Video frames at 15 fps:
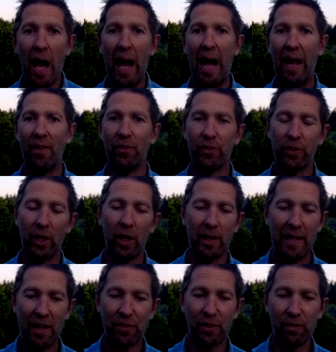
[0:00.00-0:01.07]
and
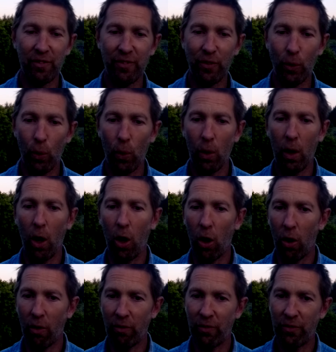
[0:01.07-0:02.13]
lesson 4
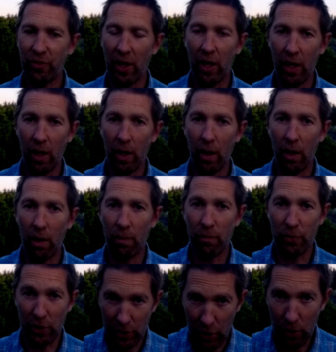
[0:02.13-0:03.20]
of the
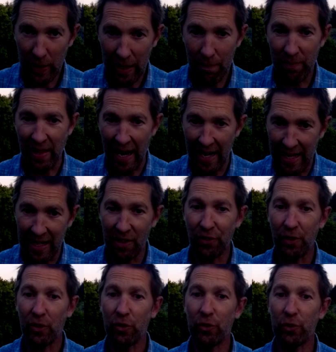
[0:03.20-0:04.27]
unit that is
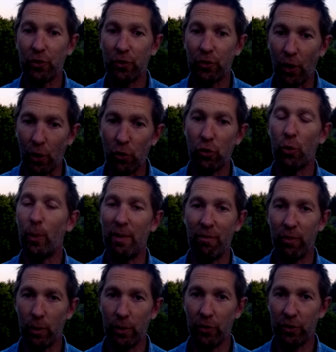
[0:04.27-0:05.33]
social
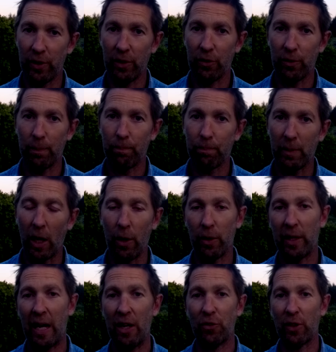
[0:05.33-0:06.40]
influences.
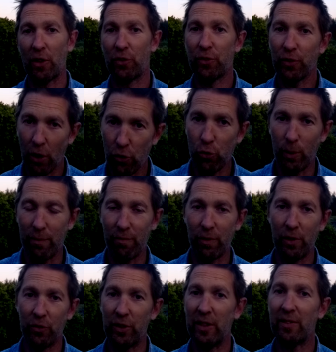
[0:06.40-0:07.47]
Okay, so that's social
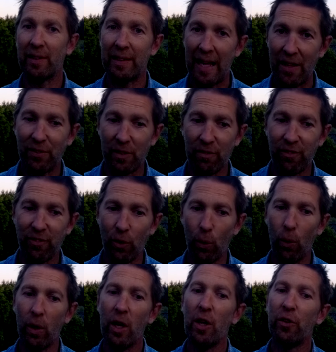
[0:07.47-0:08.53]
influences, lesson
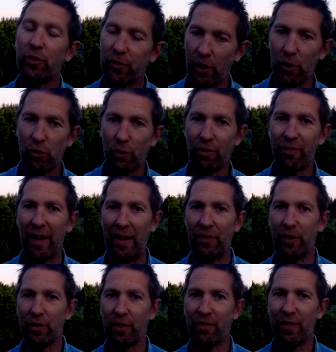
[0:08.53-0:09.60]
4, social
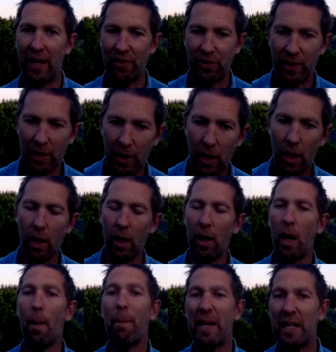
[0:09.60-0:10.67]
factors affecting
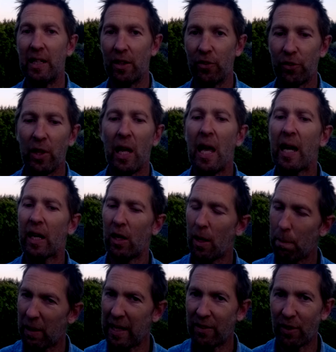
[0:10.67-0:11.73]
obedience. Can I
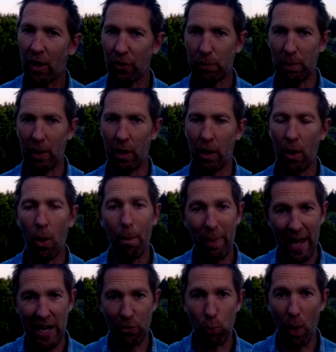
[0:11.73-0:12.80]
please ask on
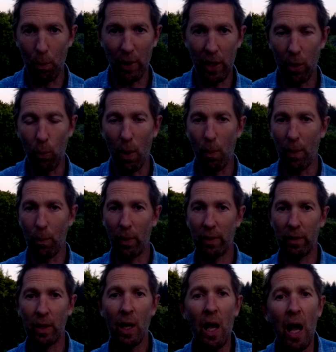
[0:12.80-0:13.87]
page 110, 111
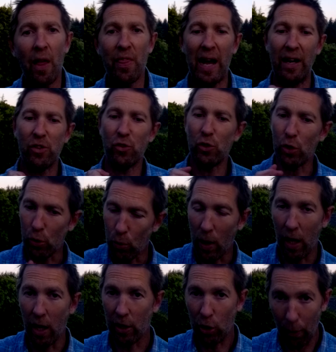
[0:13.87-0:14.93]
that you
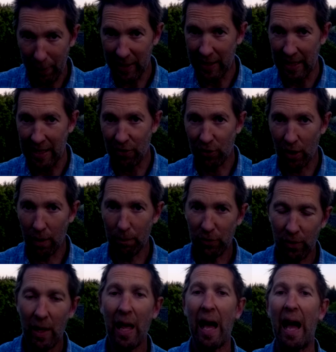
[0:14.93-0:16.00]
copy the key
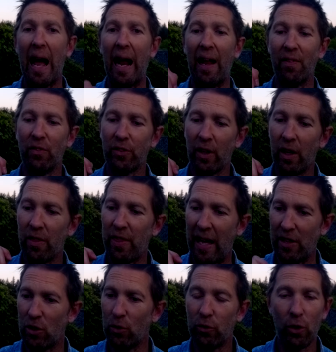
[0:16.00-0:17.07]
terms and
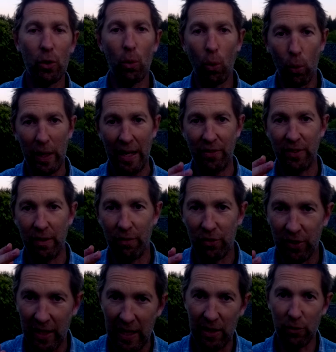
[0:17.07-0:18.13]
that you do all
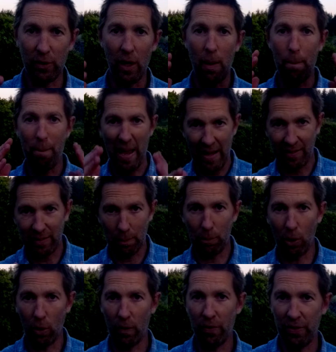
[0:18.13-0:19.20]
activities based
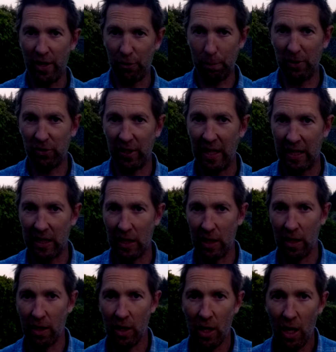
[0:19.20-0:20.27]
upon this
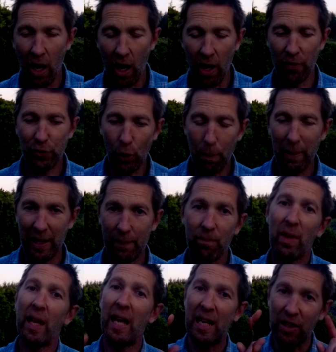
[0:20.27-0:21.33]
particular topic.
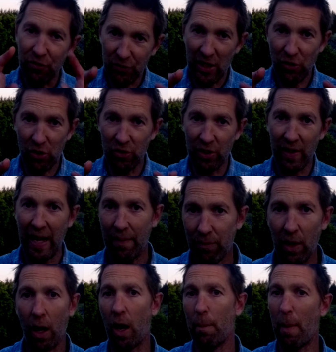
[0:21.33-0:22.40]
In addition to that,
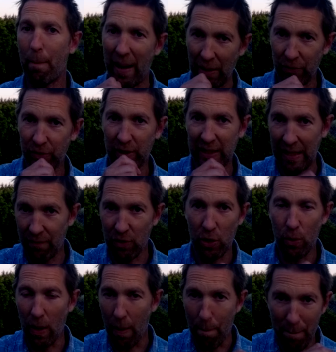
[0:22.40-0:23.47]
I'm about to give
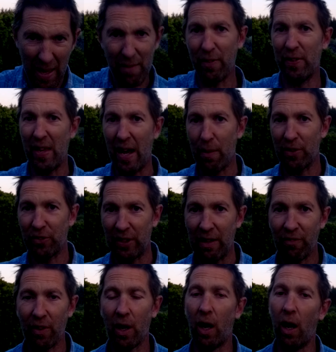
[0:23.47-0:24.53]
you a bit of a
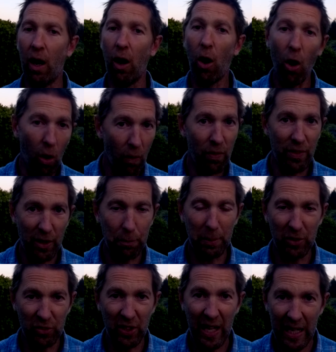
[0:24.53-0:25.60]
narrative on this
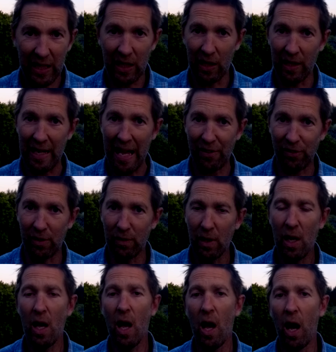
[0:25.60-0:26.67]
particular lesson,
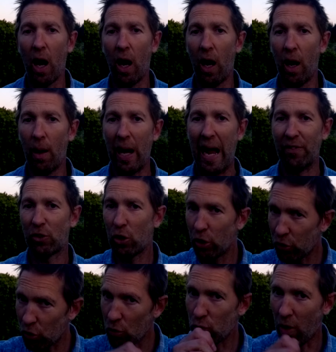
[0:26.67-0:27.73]
and
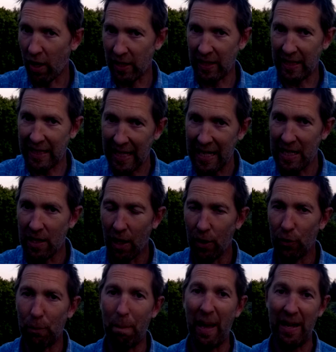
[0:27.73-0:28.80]
could you write the
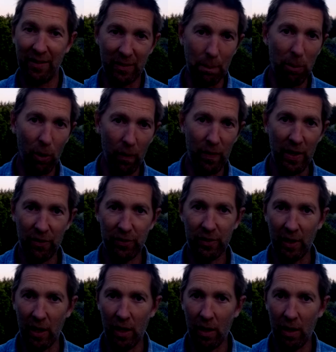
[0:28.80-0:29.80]
keynotes based upon this